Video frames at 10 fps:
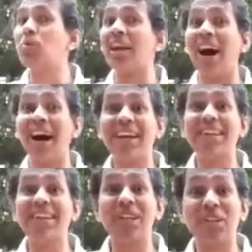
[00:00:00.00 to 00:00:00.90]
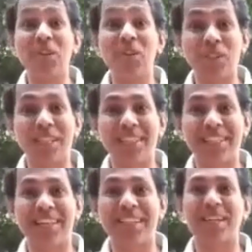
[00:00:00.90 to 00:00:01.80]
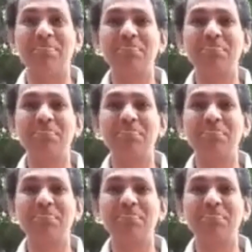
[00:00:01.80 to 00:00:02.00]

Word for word: made 100 crores at that time.